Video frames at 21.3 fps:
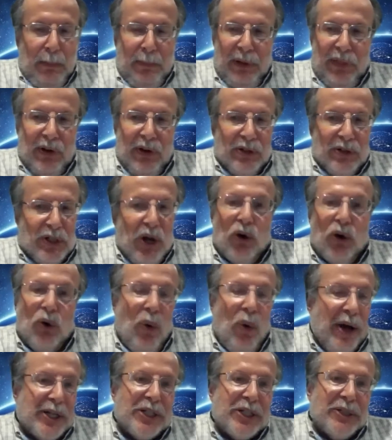But there's no
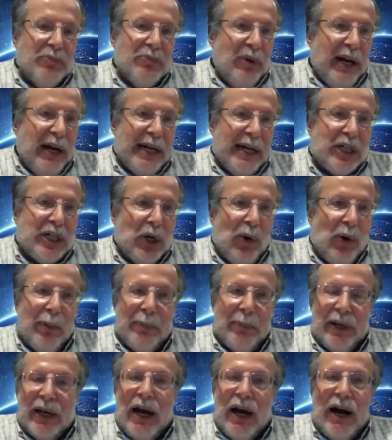question when I show
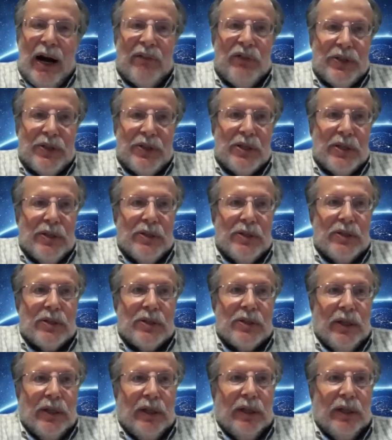up at
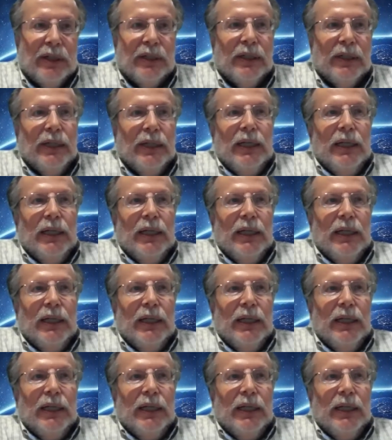conferences uh,